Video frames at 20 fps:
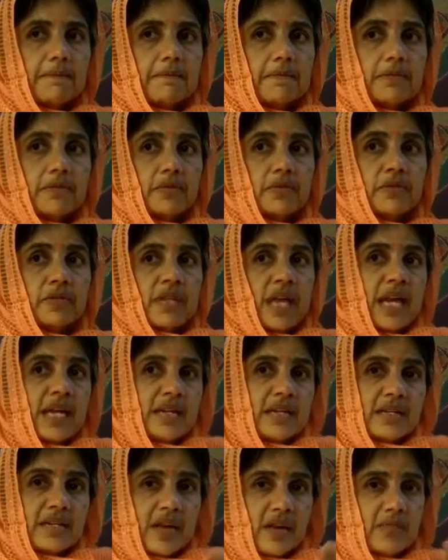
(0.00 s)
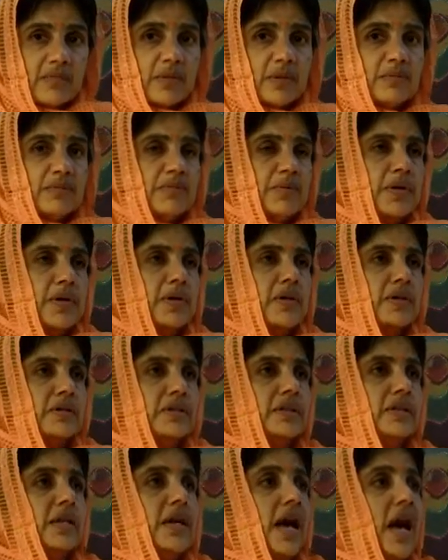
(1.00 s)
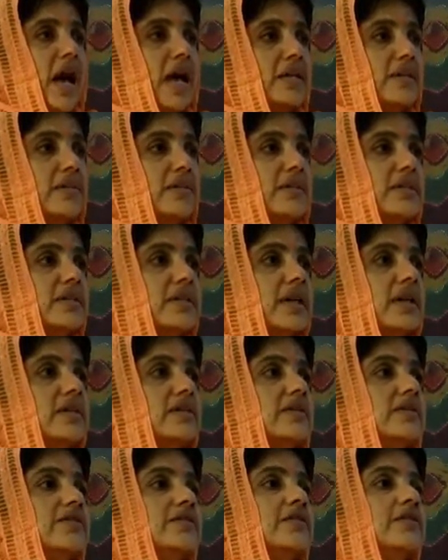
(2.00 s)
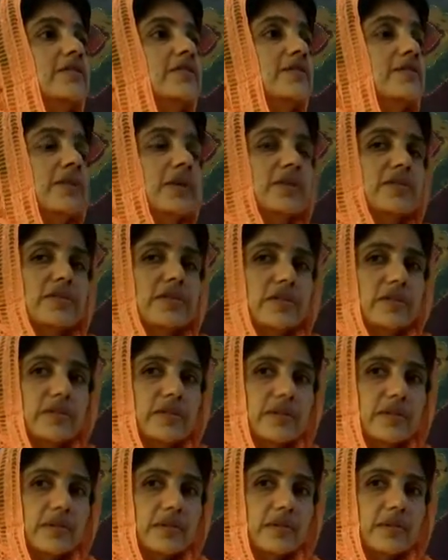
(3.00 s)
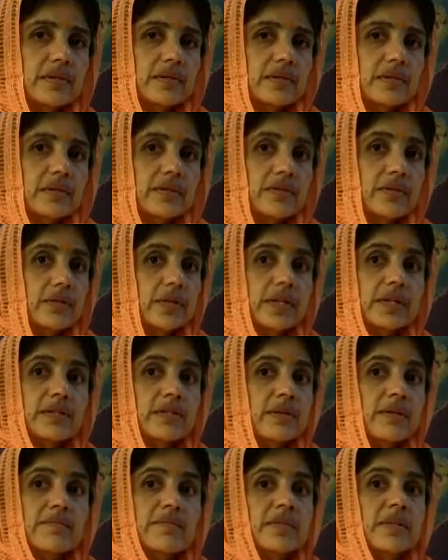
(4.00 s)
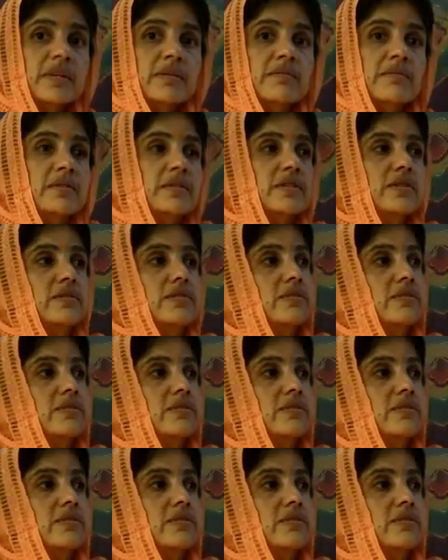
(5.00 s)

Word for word: So, saints have been born as a result of these structures. So, there is something which is